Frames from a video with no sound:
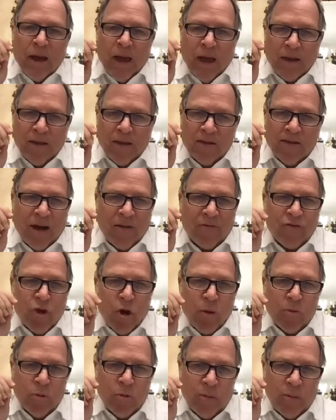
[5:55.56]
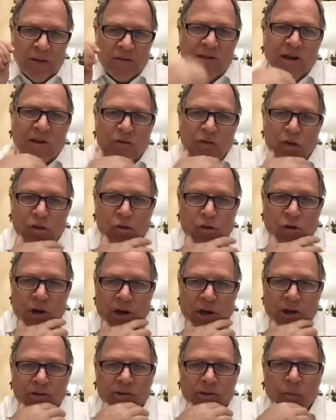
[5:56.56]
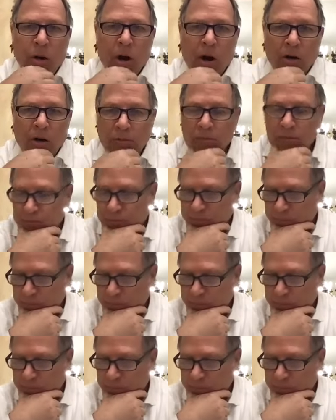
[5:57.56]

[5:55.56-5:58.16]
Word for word: And the Daf Yom will be at 7.30 tomorrow.